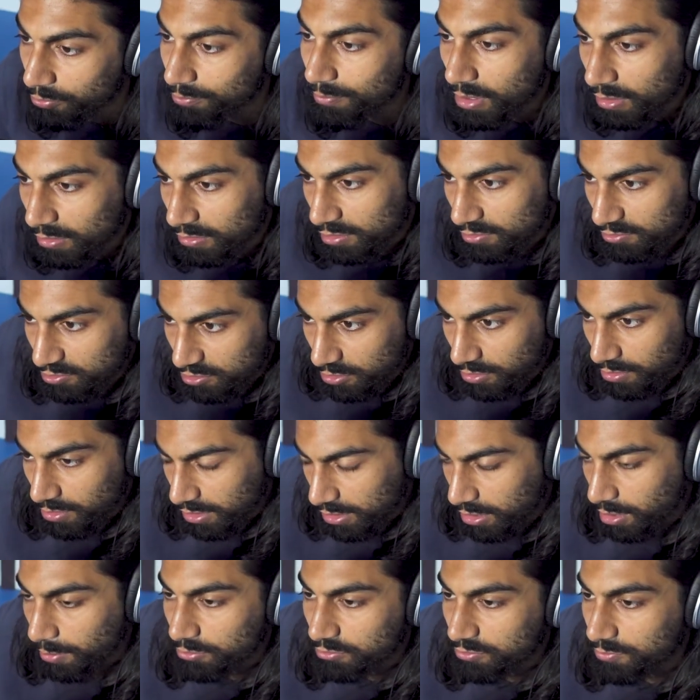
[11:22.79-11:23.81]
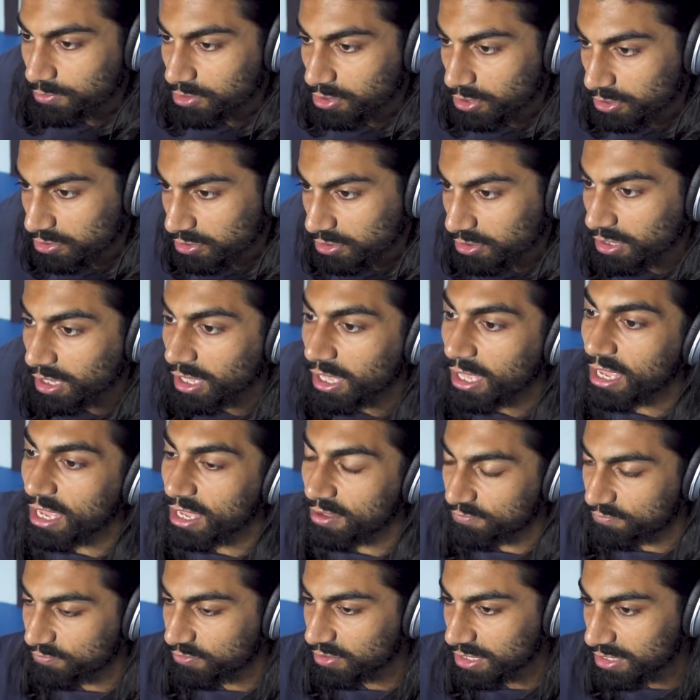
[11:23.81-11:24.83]
Milk it comes from the udder,
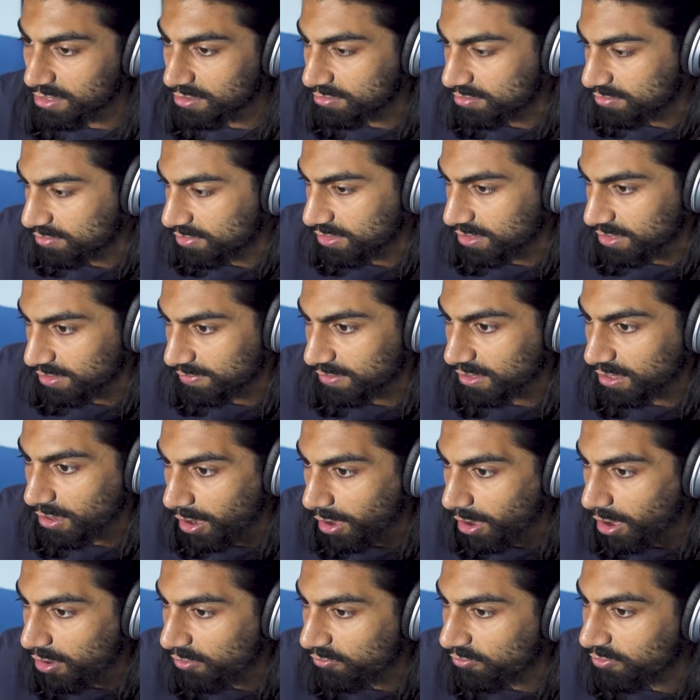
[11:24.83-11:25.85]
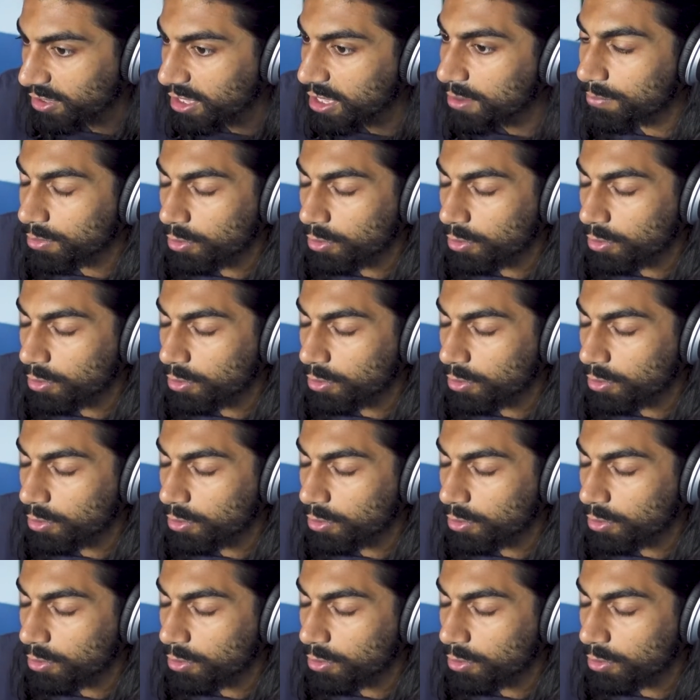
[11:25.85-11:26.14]
it feeds the calf,